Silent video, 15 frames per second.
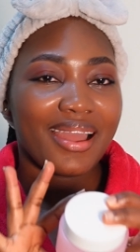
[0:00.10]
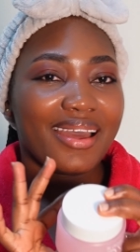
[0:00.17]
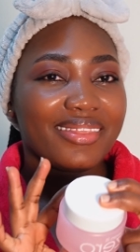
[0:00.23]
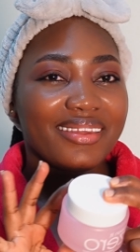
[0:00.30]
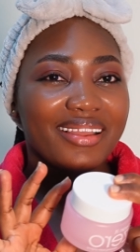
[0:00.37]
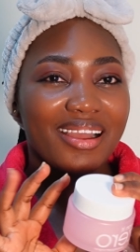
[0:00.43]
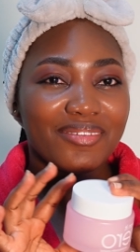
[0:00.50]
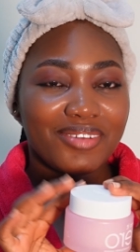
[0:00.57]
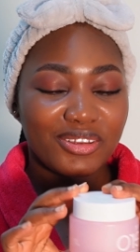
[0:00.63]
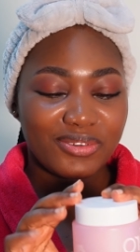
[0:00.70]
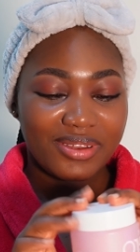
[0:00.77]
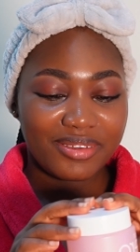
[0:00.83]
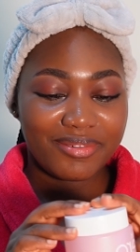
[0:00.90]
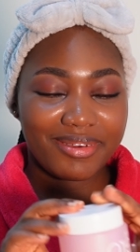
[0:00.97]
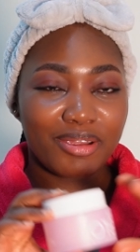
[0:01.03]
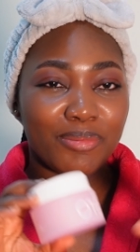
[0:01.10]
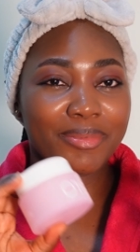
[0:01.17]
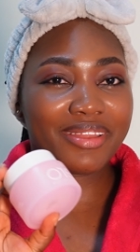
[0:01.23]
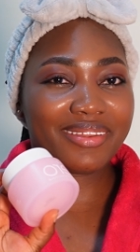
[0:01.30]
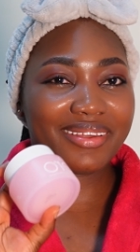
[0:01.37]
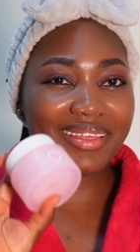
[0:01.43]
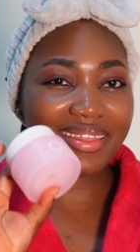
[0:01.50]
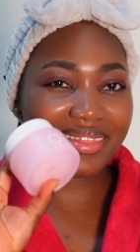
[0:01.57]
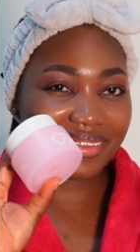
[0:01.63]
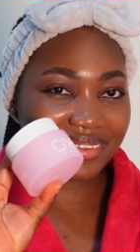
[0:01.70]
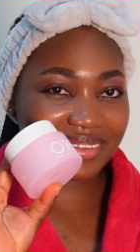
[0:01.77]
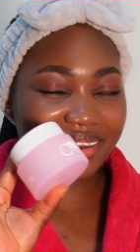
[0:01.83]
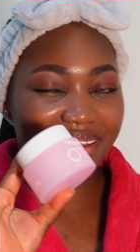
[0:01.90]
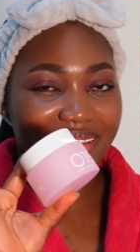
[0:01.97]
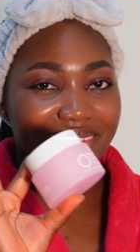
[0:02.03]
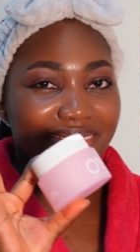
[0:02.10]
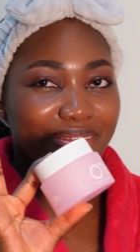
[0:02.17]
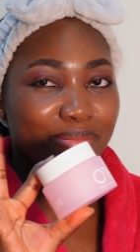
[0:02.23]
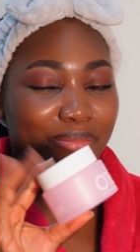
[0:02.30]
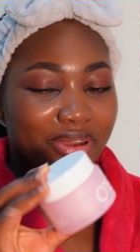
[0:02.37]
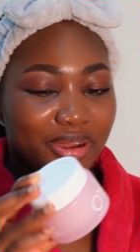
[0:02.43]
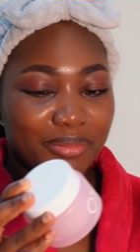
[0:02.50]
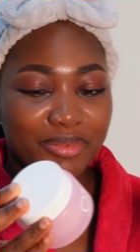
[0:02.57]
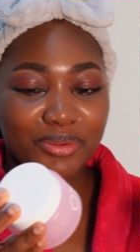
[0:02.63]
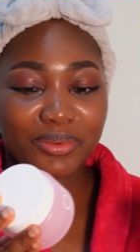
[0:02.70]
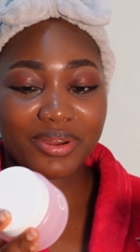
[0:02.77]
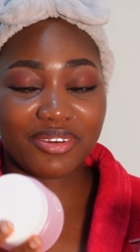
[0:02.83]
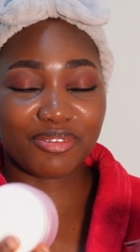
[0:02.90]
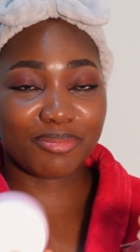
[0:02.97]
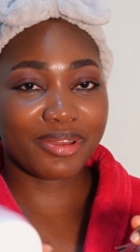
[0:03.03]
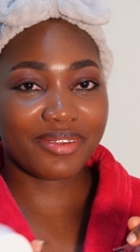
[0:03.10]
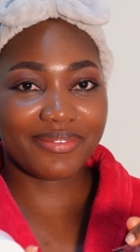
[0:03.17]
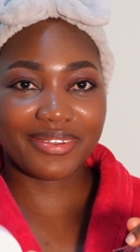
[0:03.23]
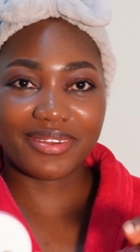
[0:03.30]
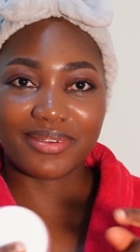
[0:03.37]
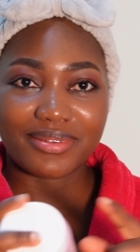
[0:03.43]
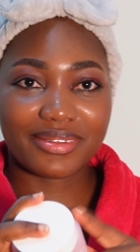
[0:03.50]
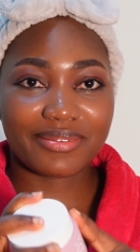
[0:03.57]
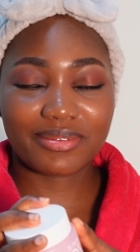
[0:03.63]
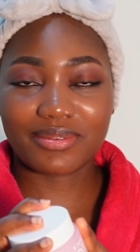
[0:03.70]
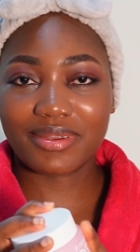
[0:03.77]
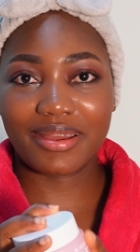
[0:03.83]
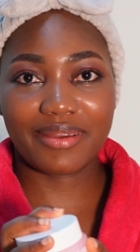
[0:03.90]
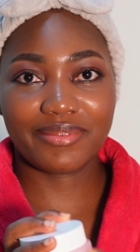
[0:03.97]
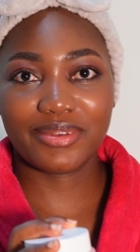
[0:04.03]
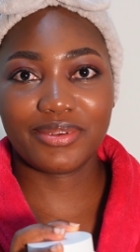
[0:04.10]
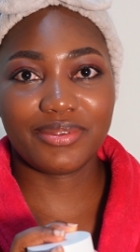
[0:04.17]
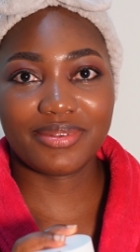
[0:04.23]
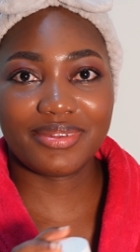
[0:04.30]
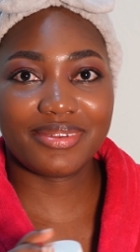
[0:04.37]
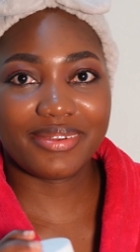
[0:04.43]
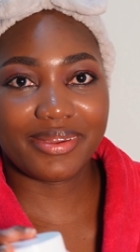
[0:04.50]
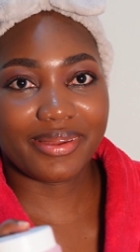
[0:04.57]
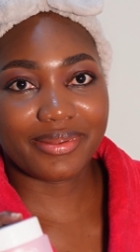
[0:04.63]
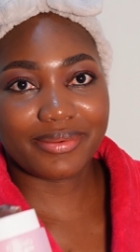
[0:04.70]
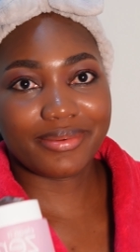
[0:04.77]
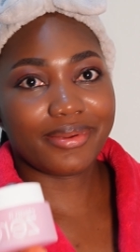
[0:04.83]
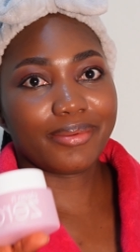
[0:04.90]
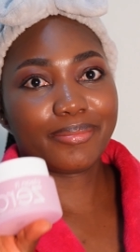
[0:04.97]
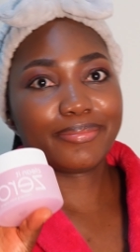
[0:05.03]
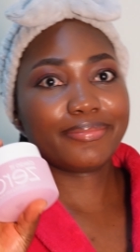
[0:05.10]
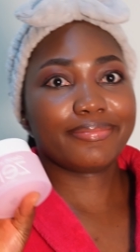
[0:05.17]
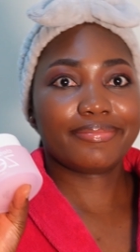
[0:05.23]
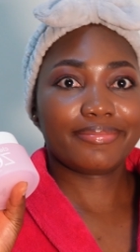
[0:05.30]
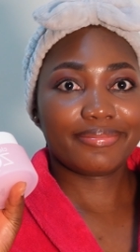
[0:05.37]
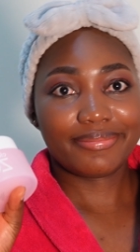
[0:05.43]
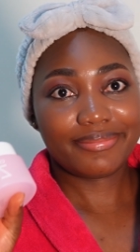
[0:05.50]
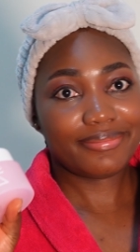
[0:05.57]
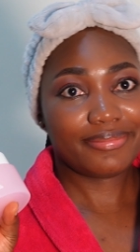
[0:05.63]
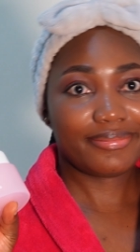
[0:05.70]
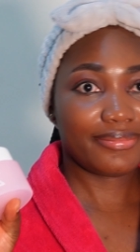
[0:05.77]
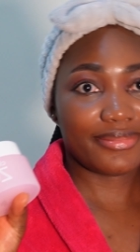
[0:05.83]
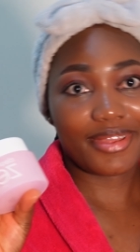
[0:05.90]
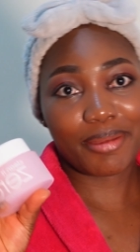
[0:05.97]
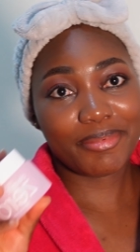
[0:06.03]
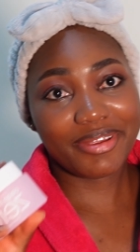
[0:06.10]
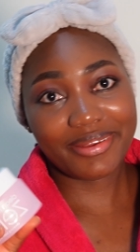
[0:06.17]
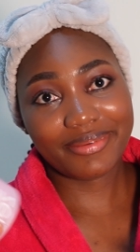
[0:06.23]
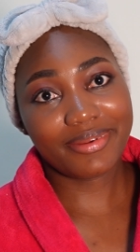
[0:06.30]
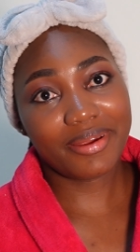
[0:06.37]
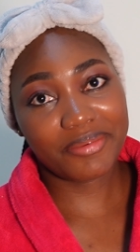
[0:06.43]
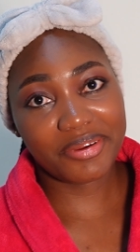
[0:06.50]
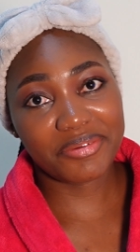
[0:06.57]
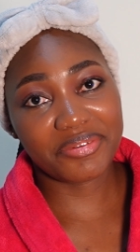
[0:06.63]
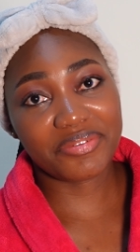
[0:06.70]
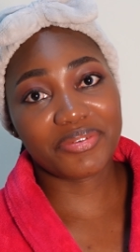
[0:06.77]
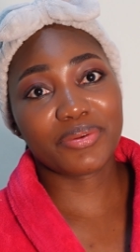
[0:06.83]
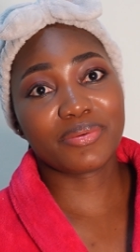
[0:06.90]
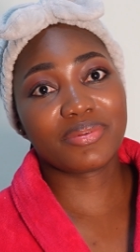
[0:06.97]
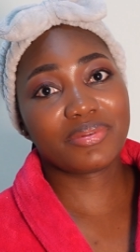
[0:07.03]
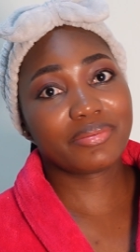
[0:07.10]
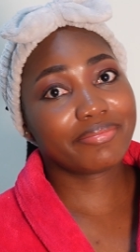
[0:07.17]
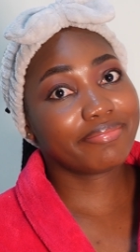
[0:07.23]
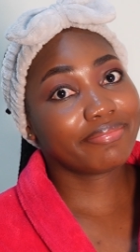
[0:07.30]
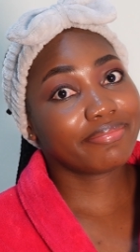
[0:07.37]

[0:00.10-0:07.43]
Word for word: I think I've actually recommended this cleansing balm in one of my videos, even though I have not used it yet. Yeah. I mean, I read reviews.